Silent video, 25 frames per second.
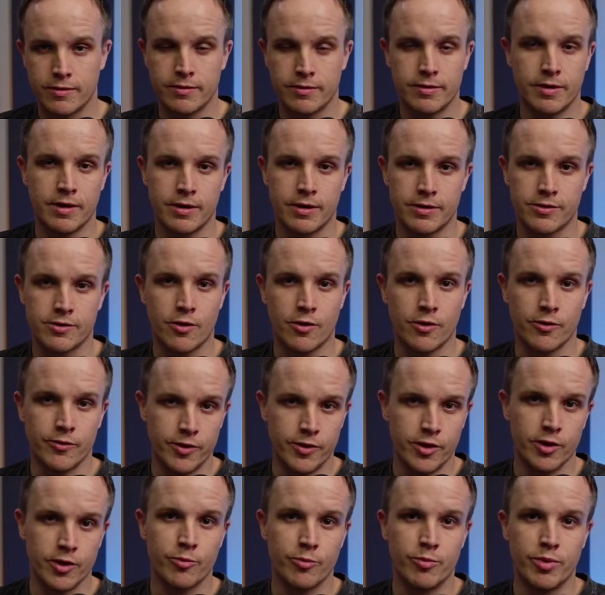It's called
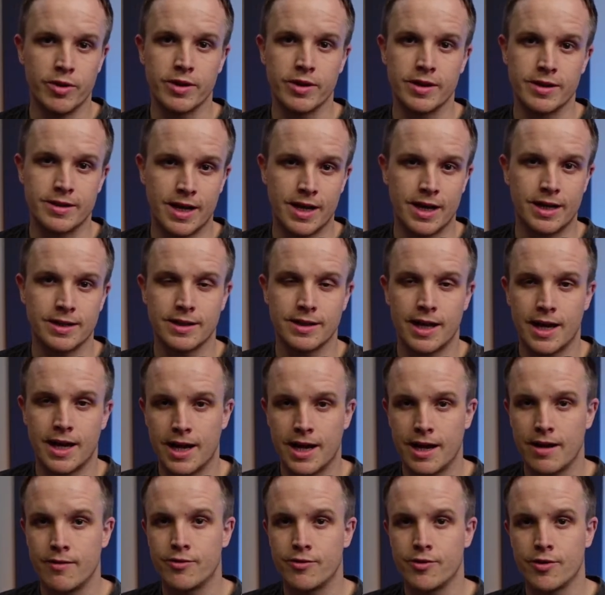
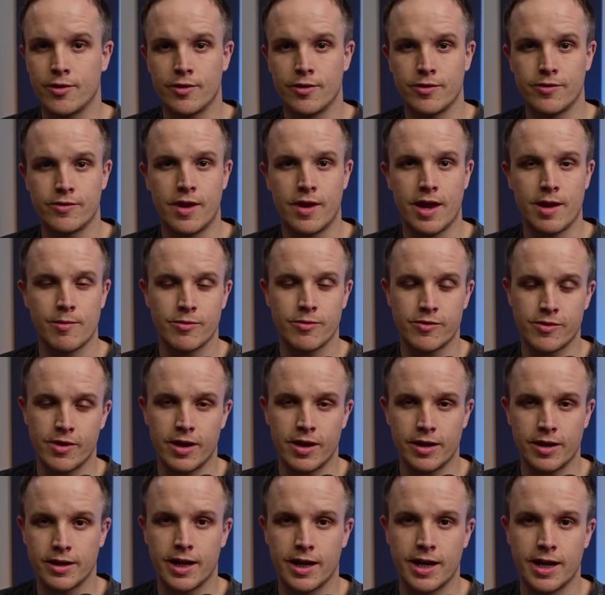dillbilly.live, so it's
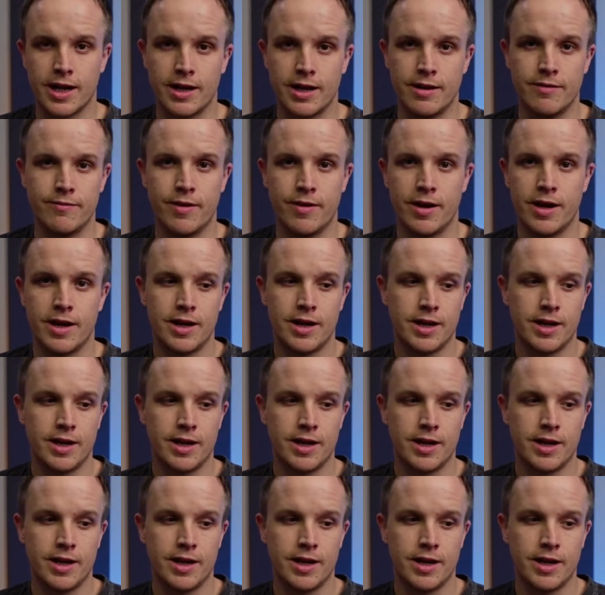Amazon Live,